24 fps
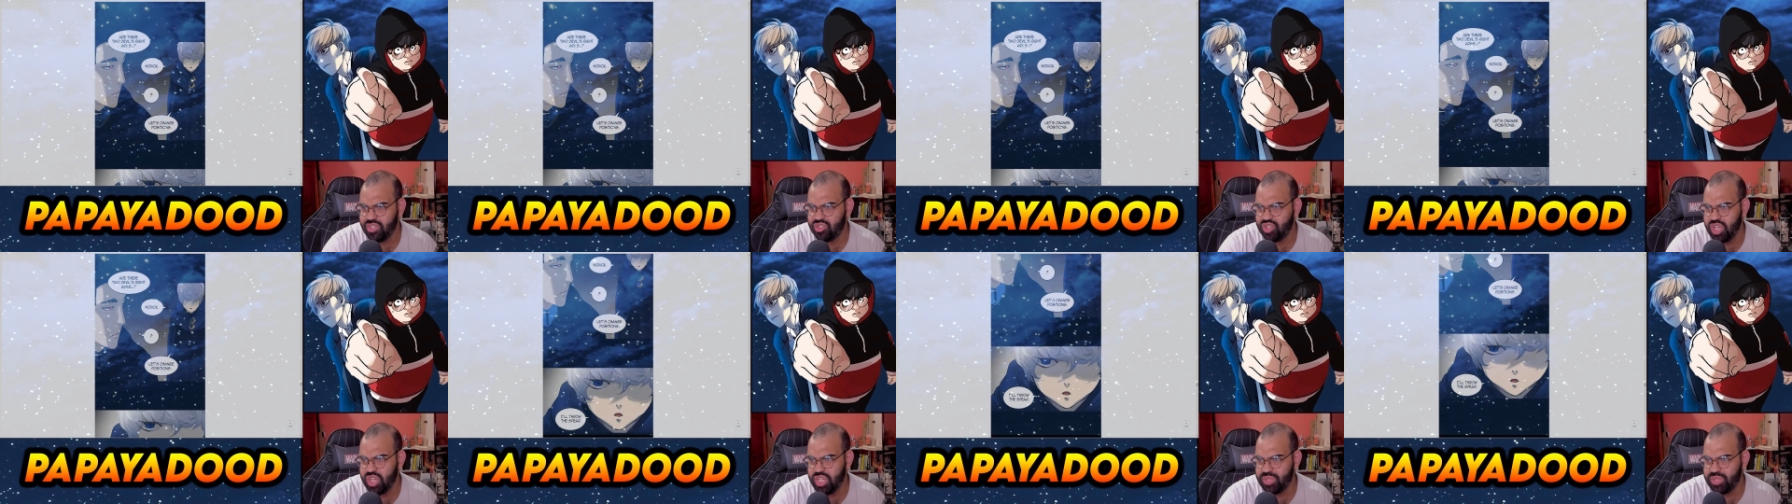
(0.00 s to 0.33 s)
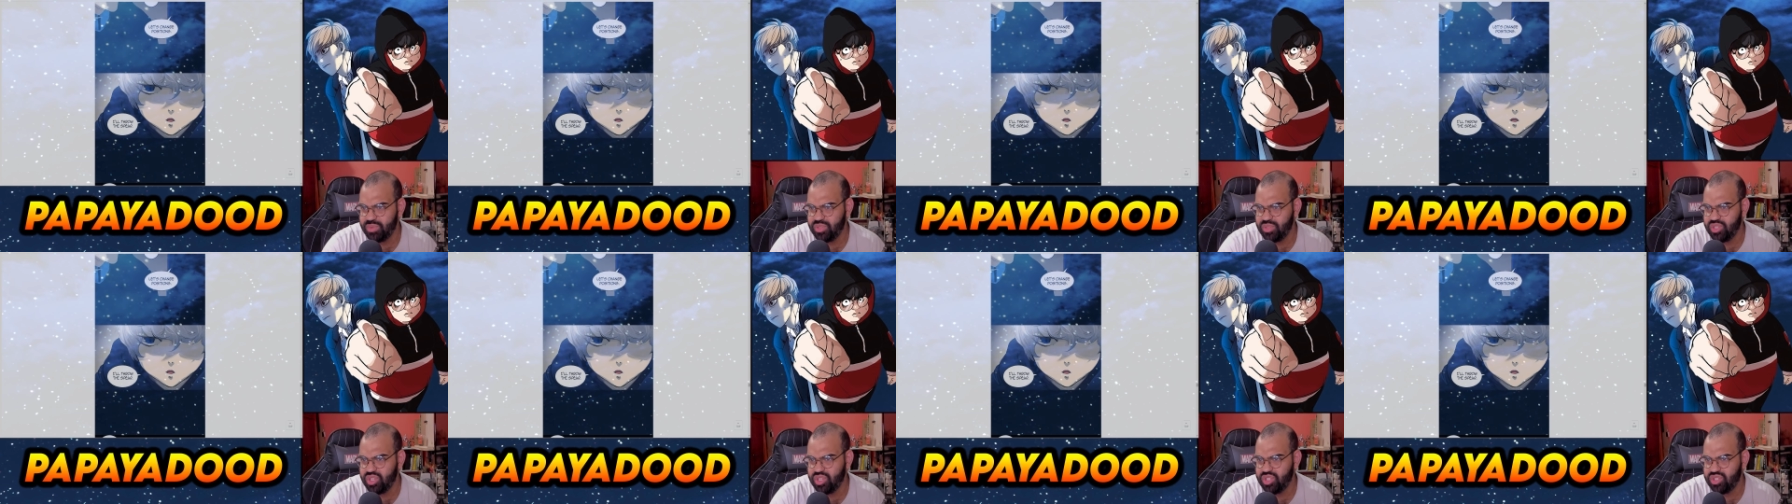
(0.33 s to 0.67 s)
Let's
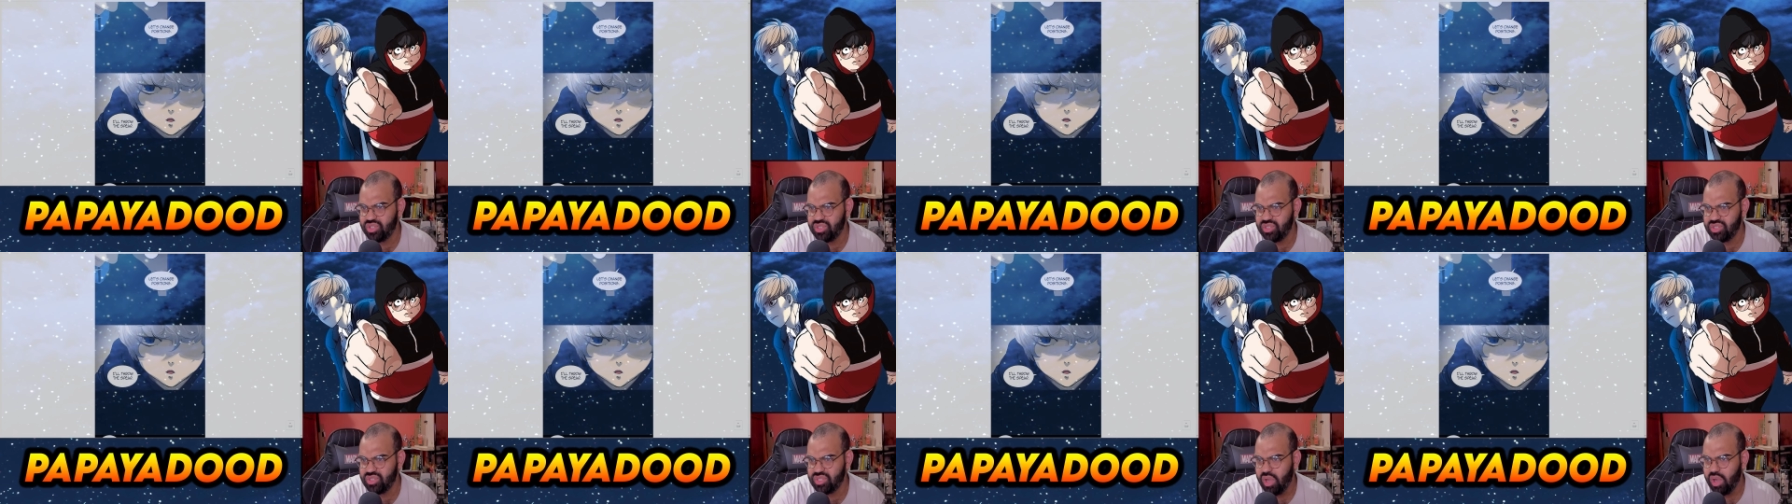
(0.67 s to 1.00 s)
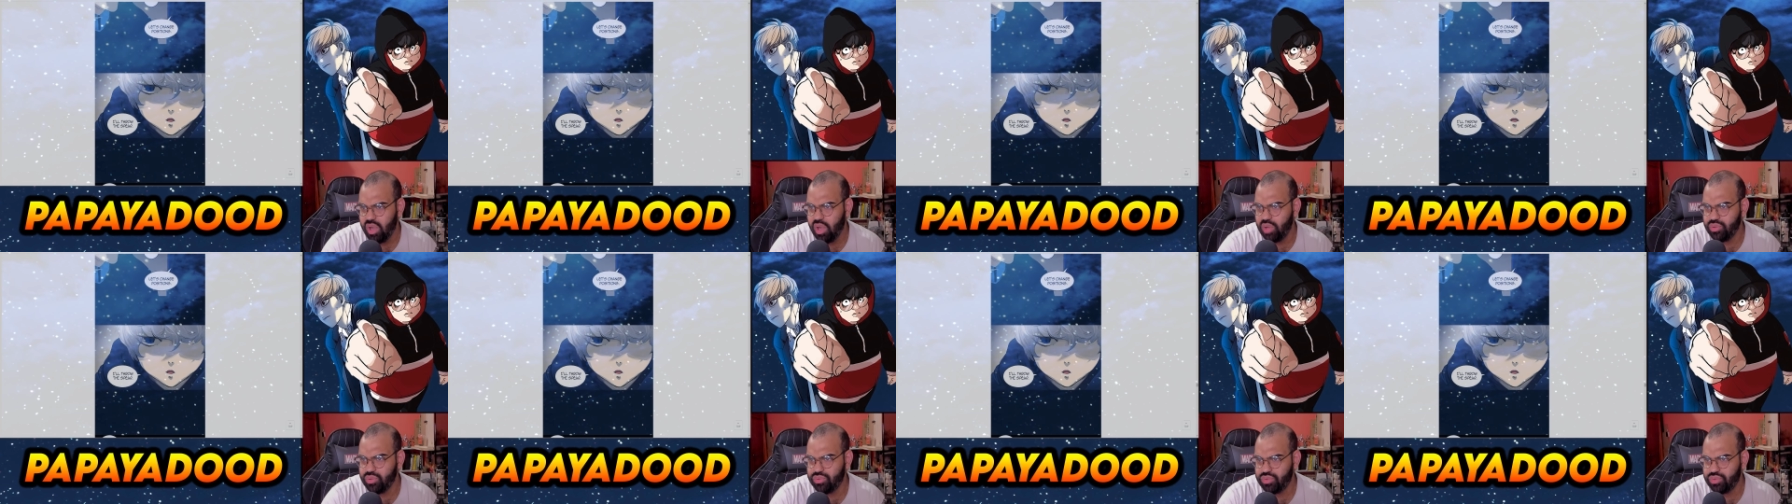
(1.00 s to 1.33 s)
change positions.
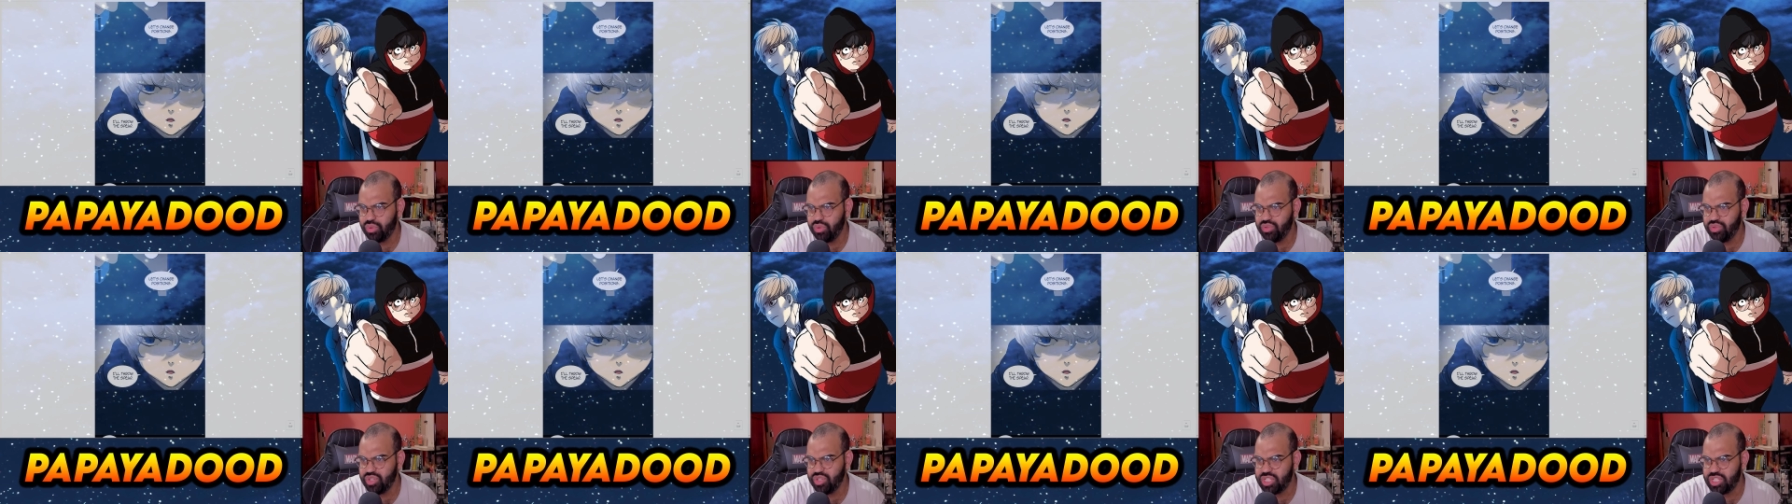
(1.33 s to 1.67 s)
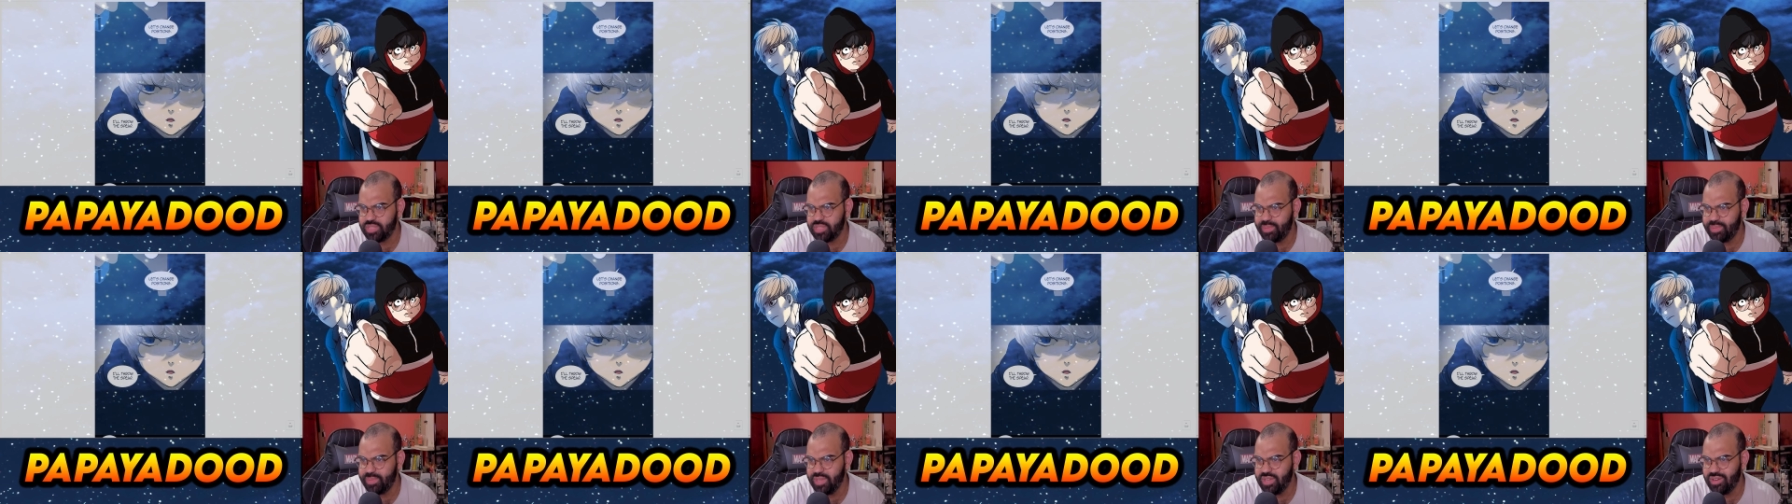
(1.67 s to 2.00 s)
I'll throw the
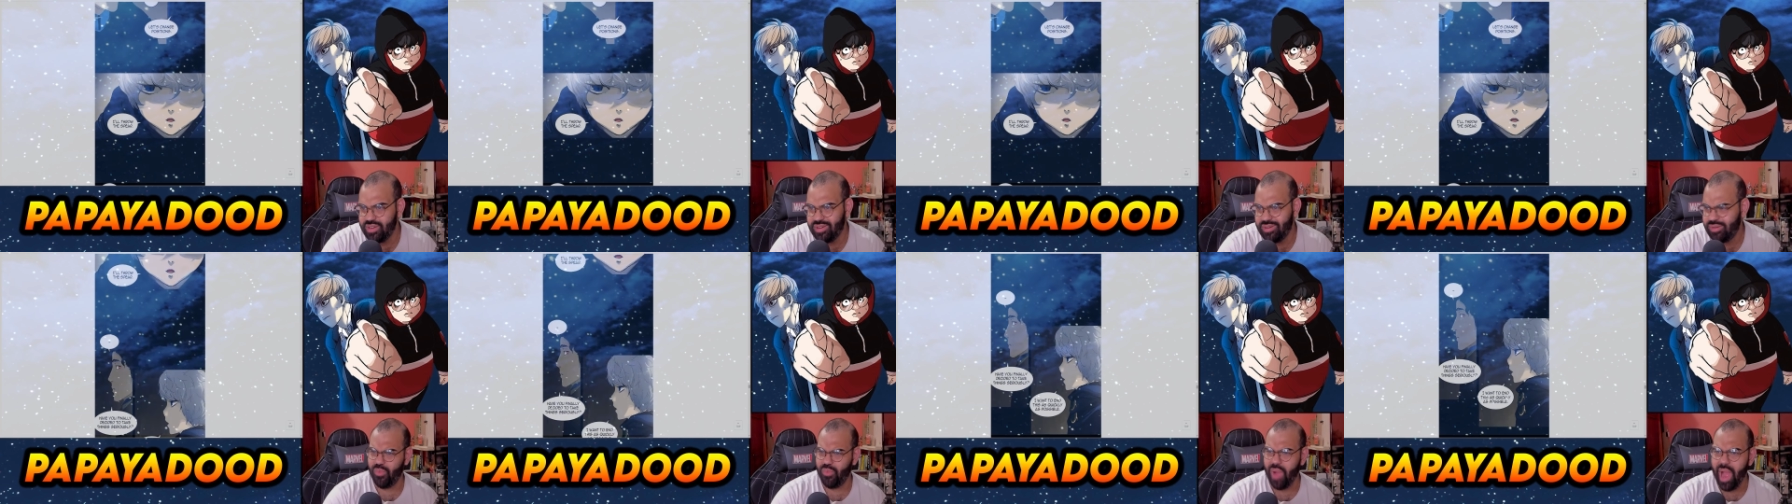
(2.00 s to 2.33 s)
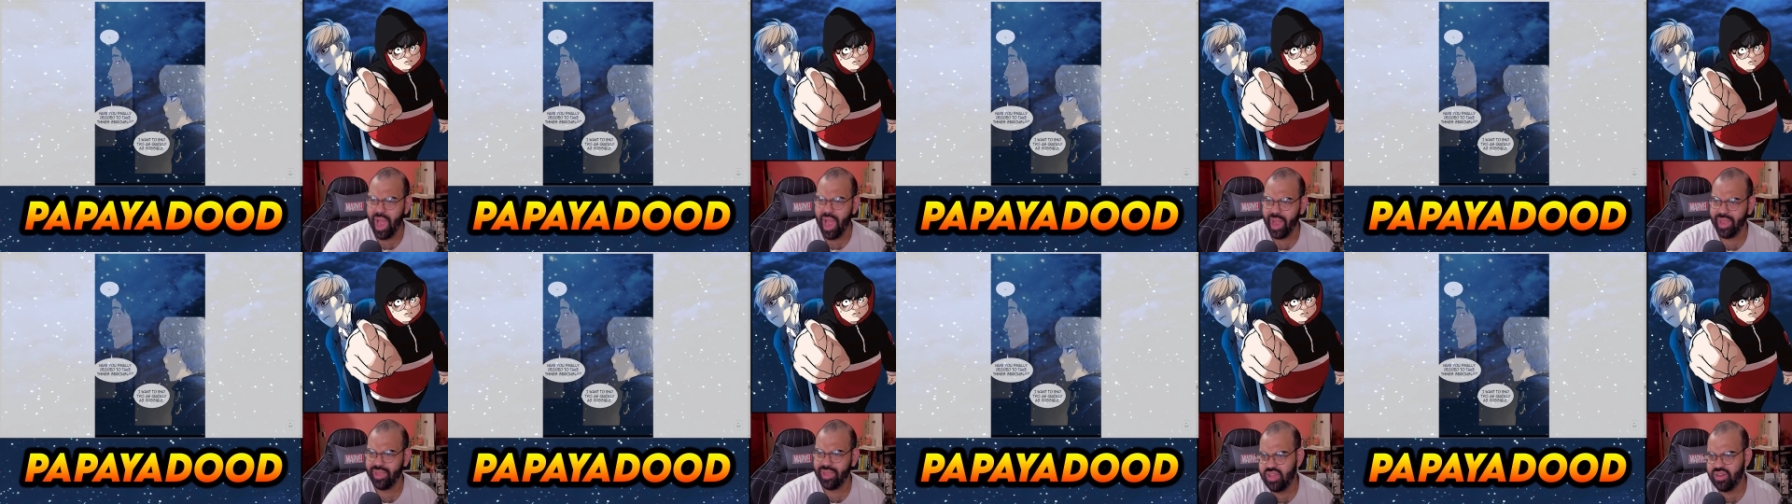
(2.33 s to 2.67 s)
spear.
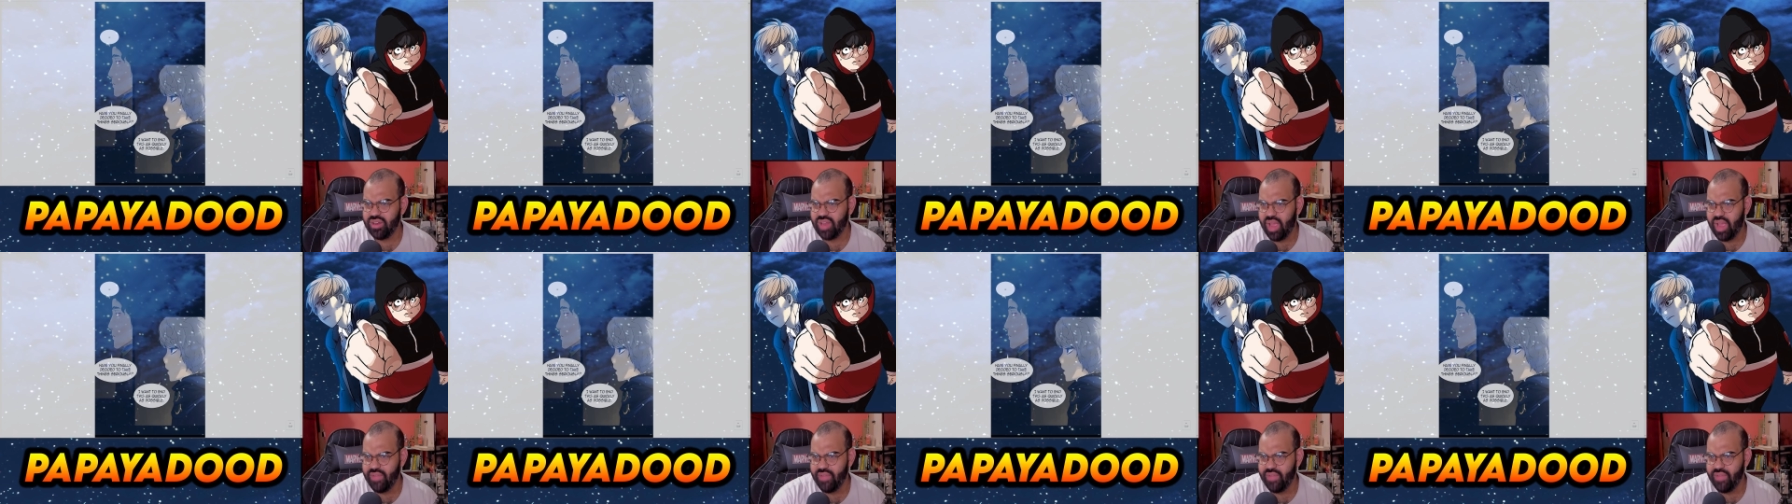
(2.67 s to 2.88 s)
Why?